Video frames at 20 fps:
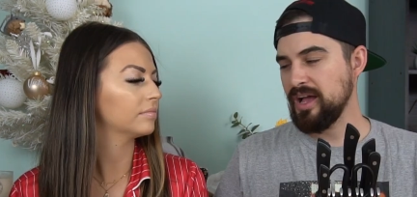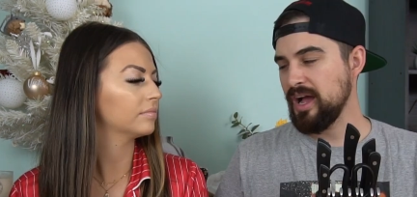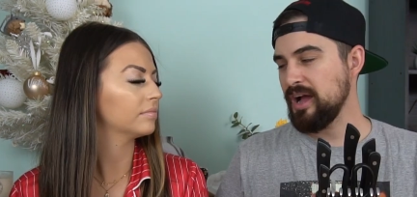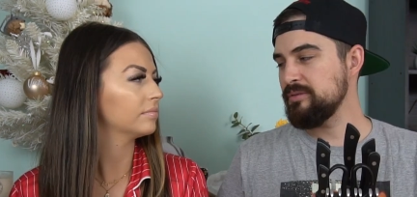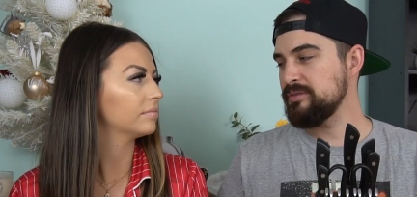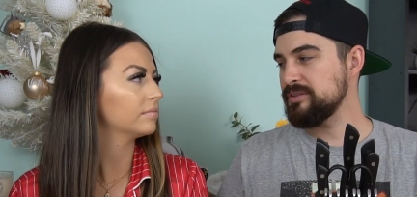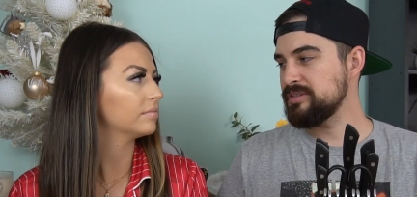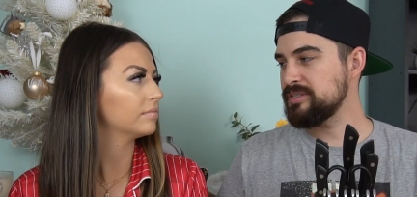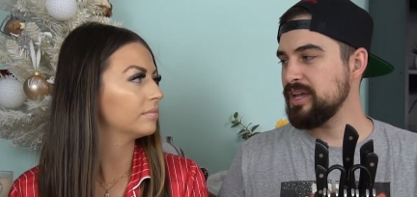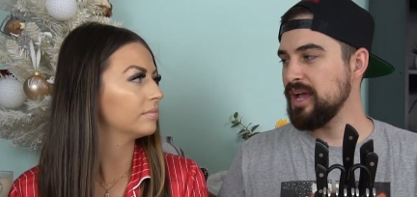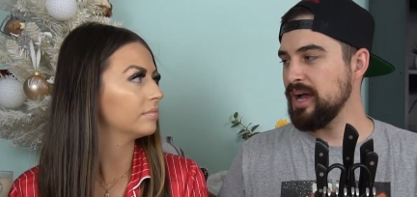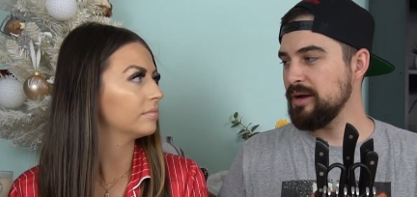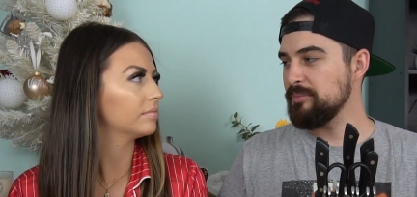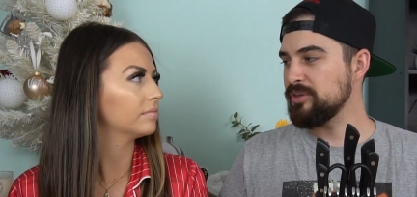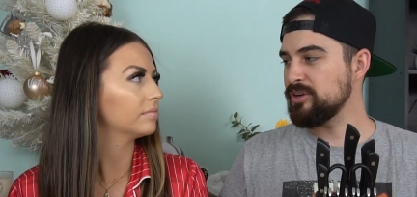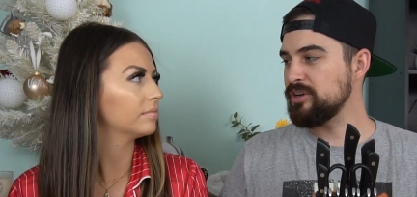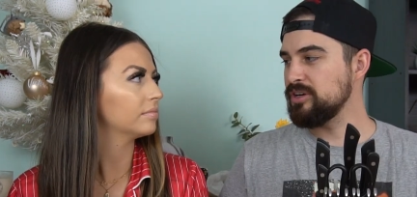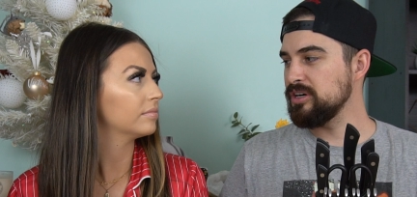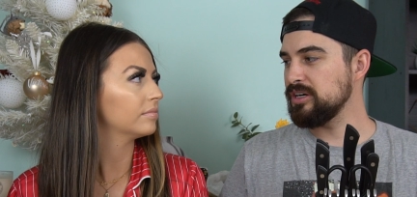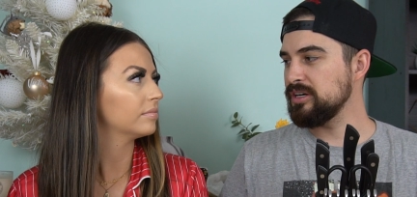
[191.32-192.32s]
Speaker 1: I would say I'm
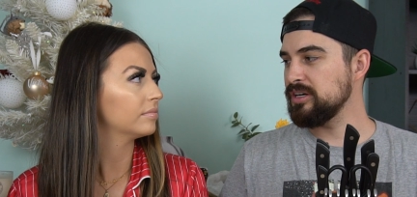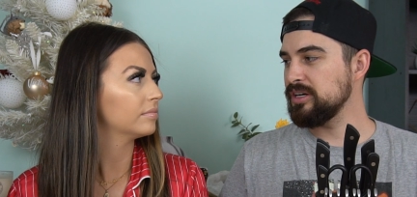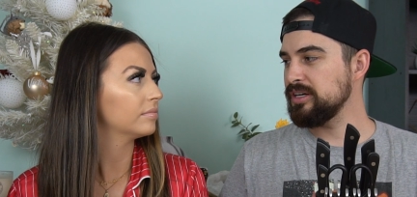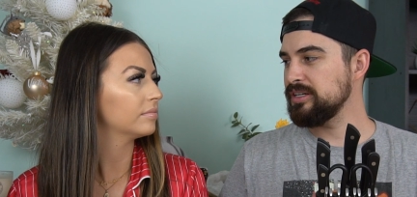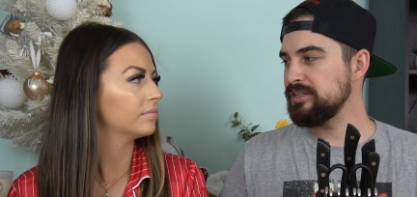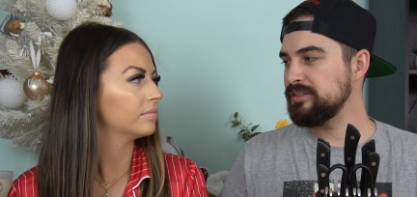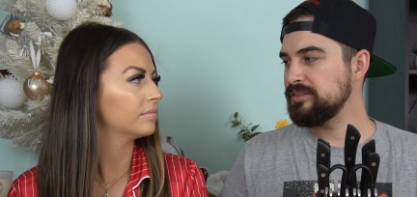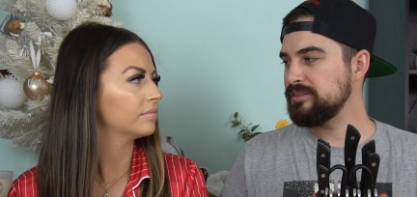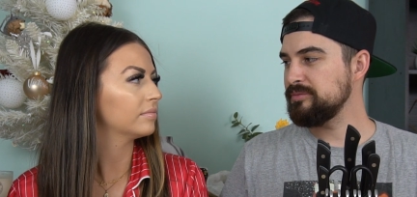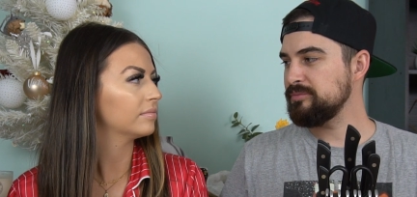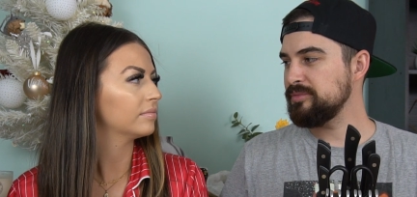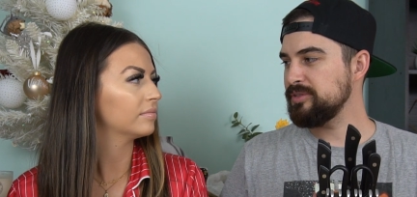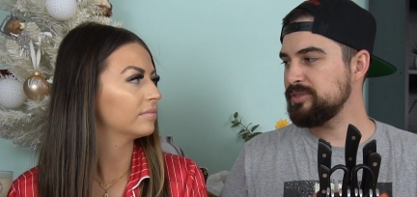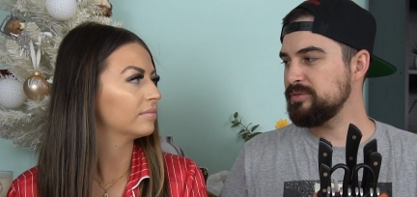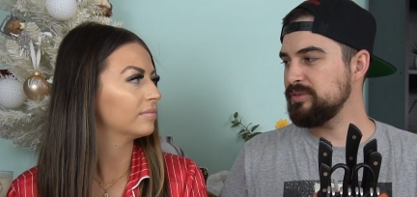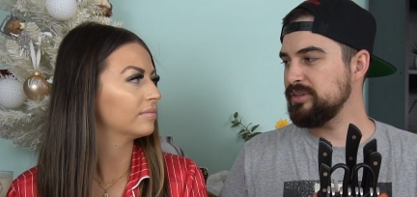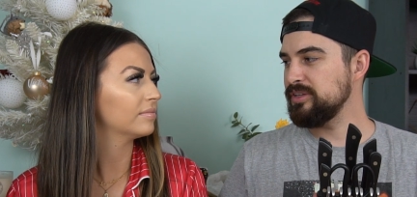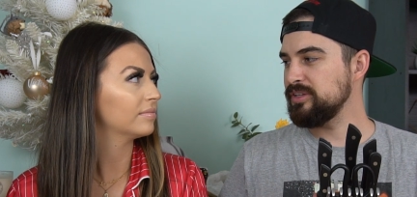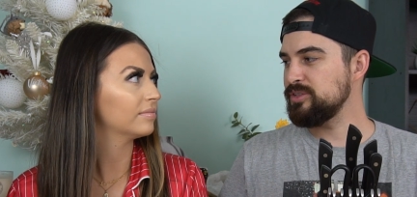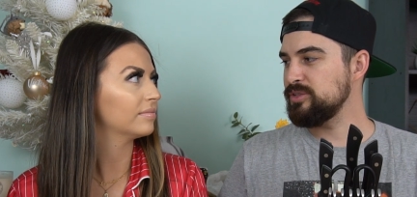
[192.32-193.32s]
the cooker
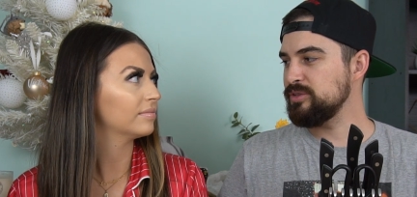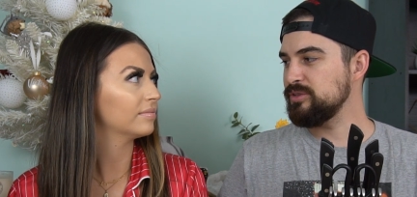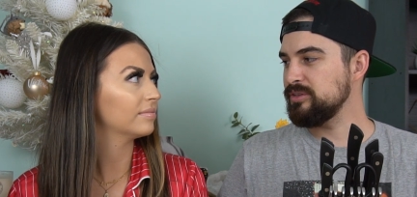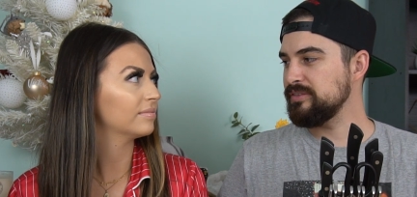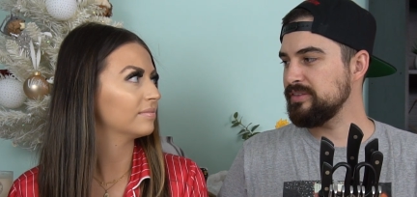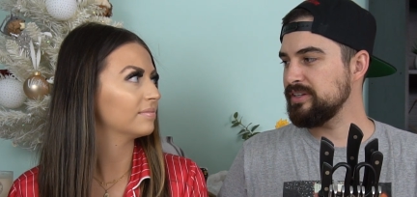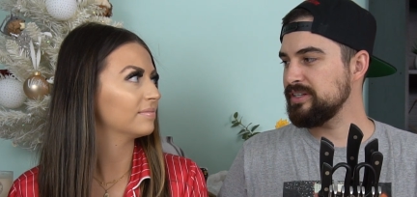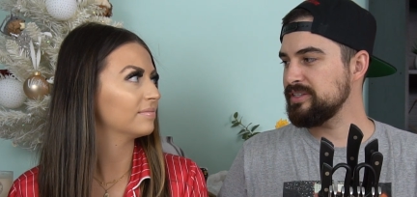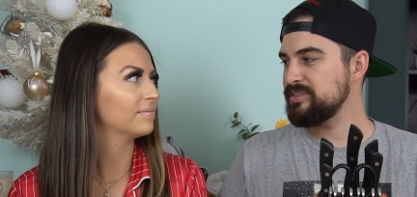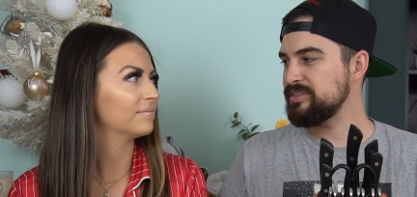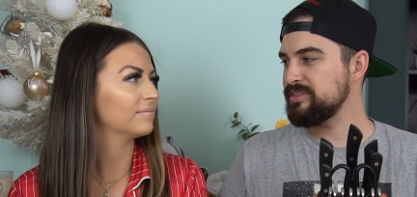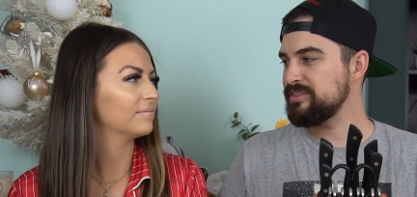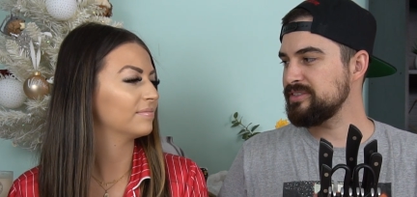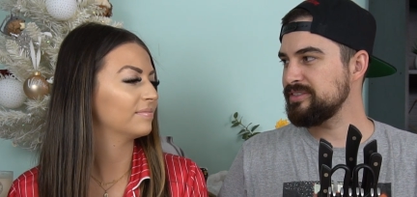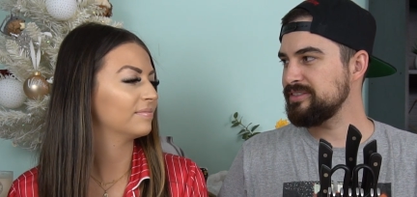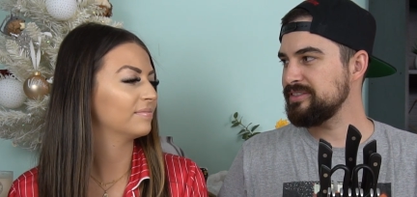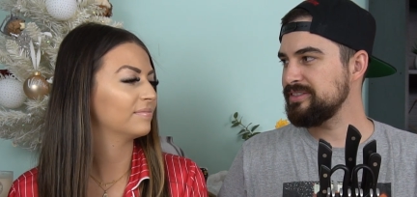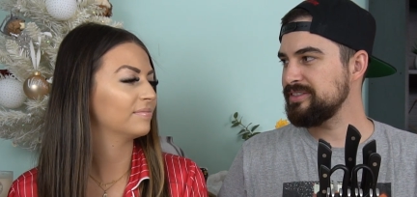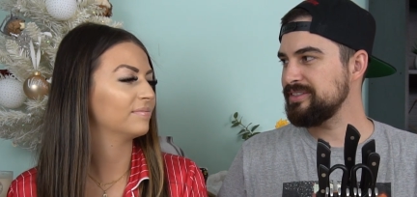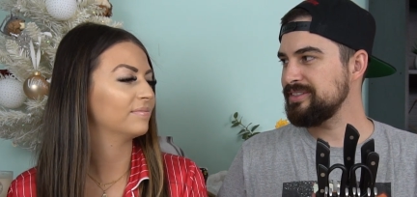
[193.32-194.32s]
between the two of us.